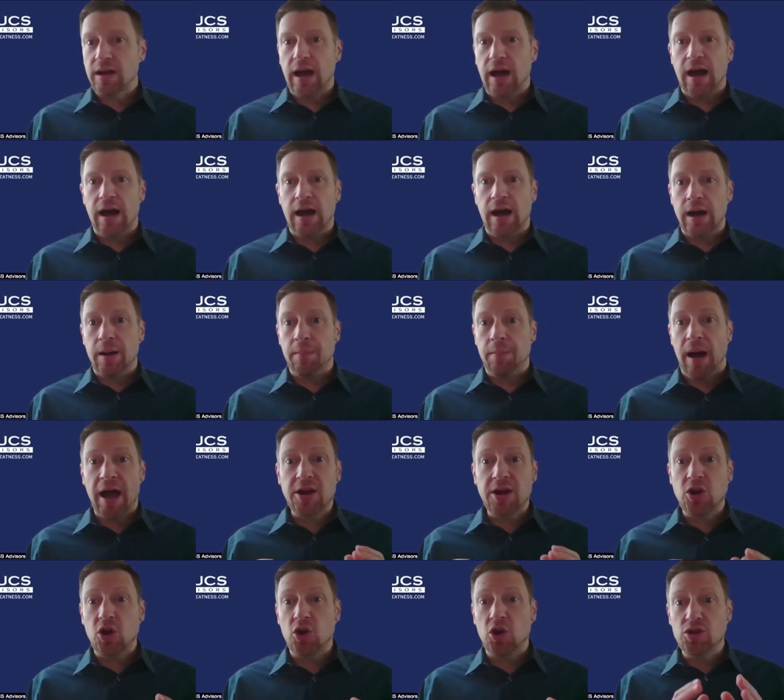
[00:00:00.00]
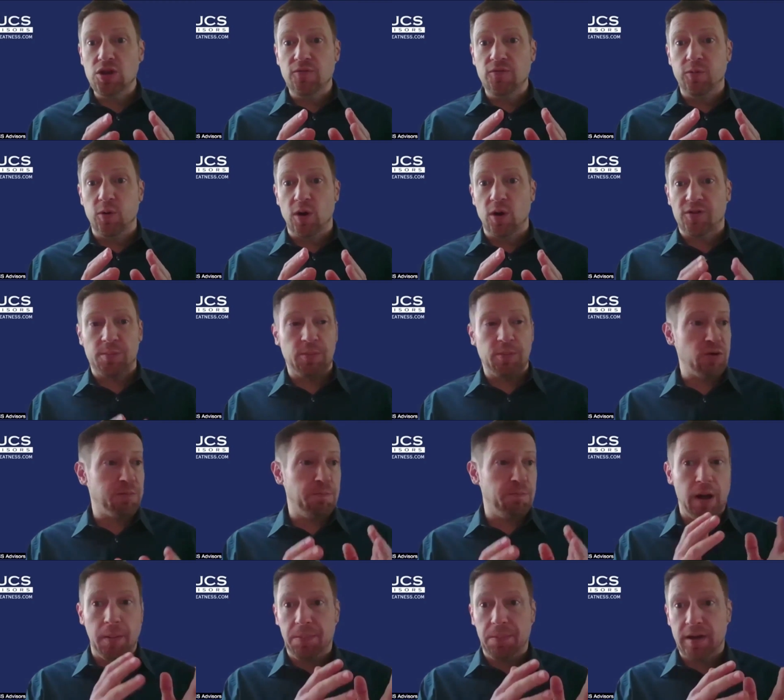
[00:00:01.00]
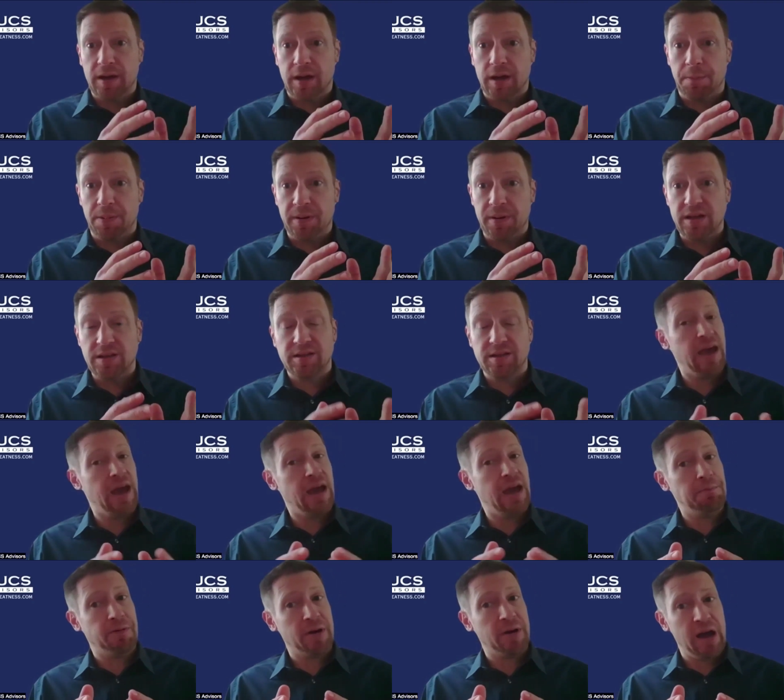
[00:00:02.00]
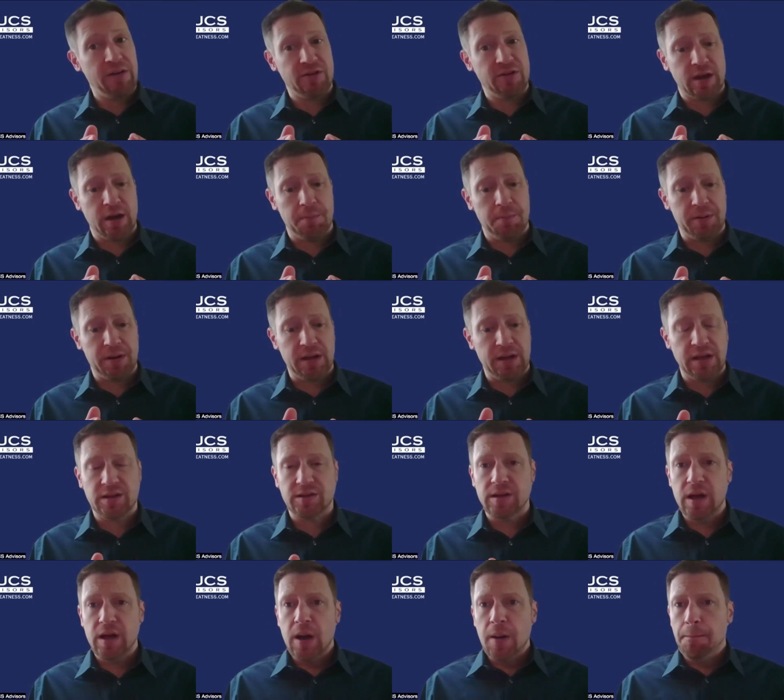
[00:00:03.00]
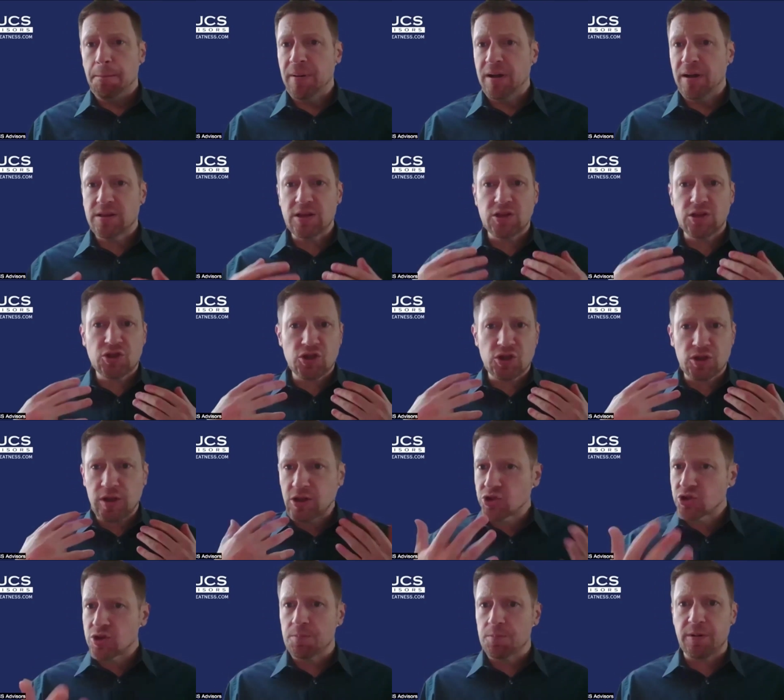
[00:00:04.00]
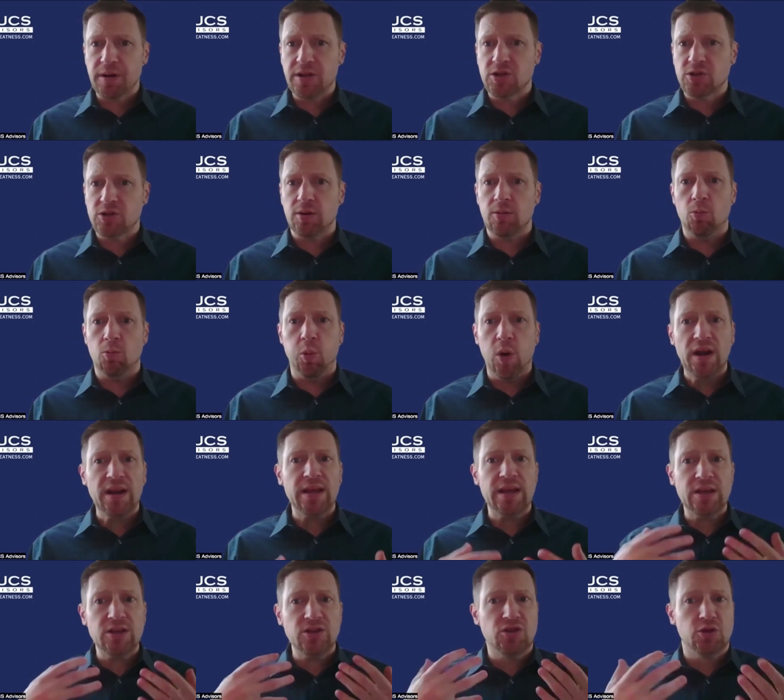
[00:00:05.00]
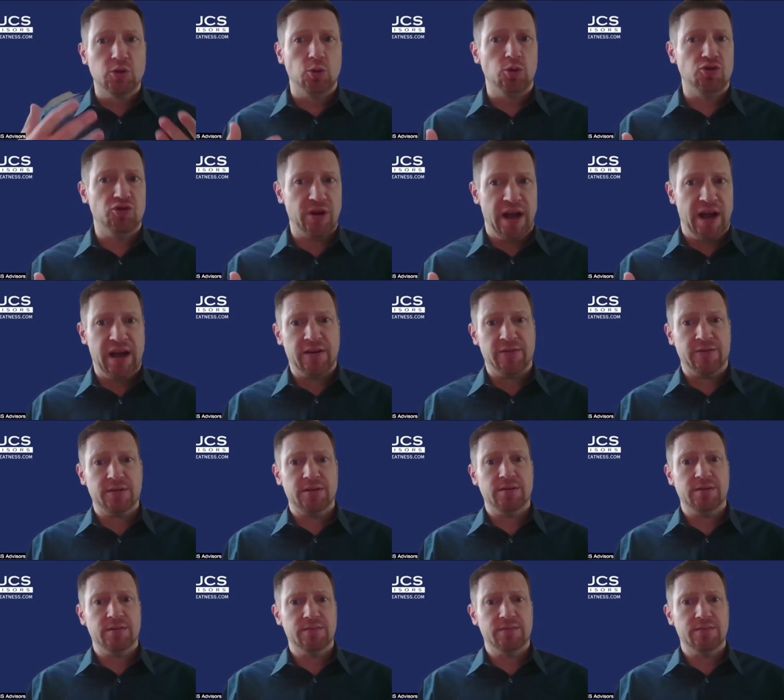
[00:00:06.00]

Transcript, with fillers: um, I know you've worked with both public companies and private companies, but this let's jump right into it. What is dual draft?